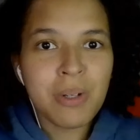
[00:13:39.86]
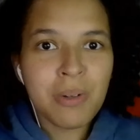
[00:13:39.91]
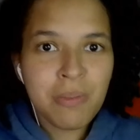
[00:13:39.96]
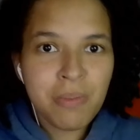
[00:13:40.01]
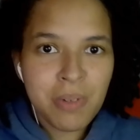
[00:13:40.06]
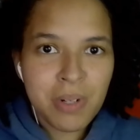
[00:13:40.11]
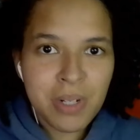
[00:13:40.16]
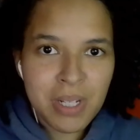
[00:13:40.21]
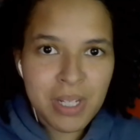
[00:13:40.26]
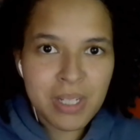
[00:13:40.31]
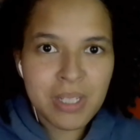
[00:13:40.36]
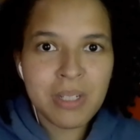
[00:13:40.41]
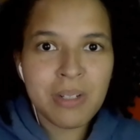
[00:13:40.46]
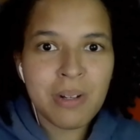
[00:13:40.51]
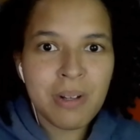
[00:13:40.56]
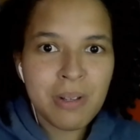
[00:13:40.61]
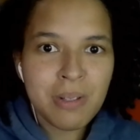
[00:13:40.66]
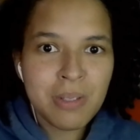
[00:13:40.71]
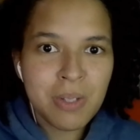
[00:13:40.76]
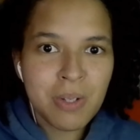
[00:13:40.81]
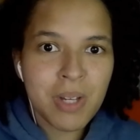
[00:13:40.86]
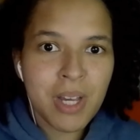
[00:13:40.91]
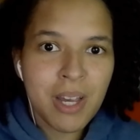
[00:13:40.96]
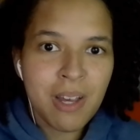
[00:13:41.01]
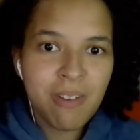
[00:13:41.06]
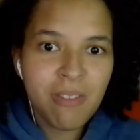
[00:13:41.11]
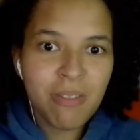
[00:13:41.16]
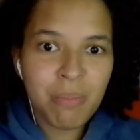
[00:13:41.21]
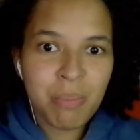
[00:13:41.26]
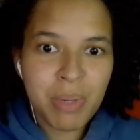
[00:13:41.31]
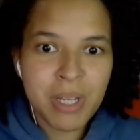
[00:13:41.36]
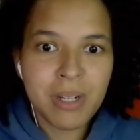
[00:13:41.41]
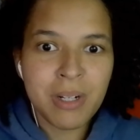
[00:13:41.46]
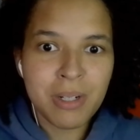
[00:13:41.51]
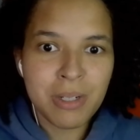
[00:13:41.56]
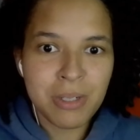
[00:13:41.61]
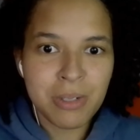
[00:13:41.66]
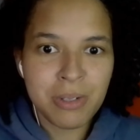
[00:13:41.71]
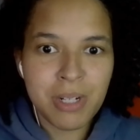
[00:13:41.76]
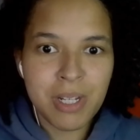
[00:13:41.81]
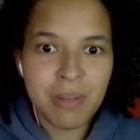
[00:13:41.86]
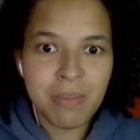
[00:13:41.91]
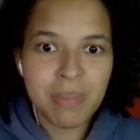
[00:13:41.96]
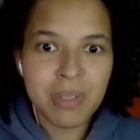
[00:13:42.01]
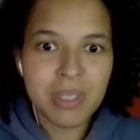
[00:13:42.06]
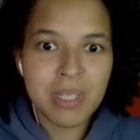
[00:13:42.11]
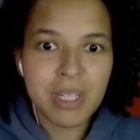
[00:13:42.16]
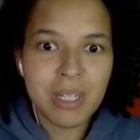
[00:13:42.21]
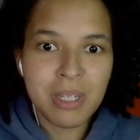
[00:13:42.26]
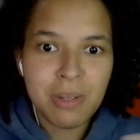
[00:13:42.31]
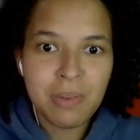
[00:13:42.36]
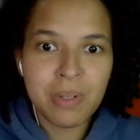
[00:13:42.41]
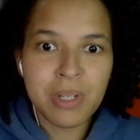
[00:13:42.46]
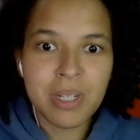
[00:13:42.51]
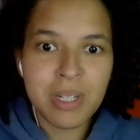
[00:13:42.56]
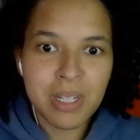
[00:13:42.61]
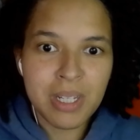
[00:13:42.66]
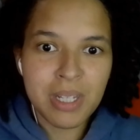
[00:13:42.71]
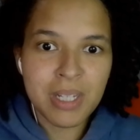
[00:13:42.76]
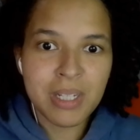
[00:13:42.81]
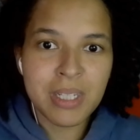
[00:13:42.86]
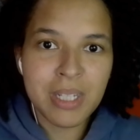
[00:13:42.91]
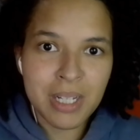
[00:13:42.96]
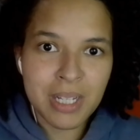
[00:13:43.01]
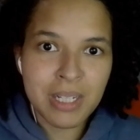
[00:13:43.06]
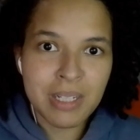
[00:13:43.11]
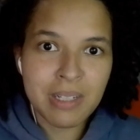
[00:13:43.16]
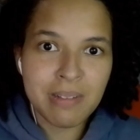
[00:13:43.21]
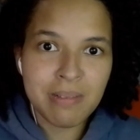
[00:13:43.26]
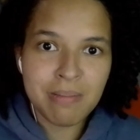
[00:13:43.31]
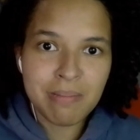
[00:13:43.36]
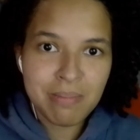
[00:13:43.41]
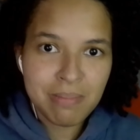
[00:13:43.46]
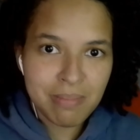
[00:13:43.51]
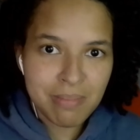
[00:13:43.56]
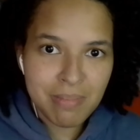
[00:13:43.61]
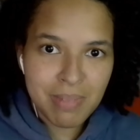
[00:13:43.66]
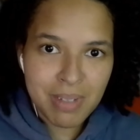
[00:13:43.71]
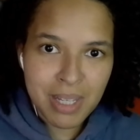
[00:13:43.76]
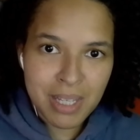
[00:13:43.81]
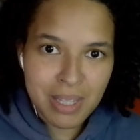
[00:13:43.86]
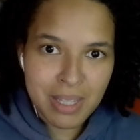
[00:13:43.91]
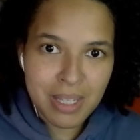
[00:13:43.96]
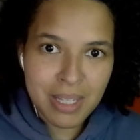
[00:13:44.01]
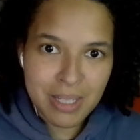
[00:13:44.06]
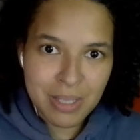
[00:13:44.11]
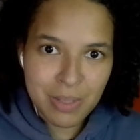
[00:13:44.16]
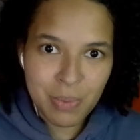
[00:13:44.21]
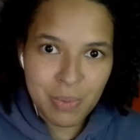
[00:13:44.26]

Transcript: don't forget to also have bigger dreams than you can get done in this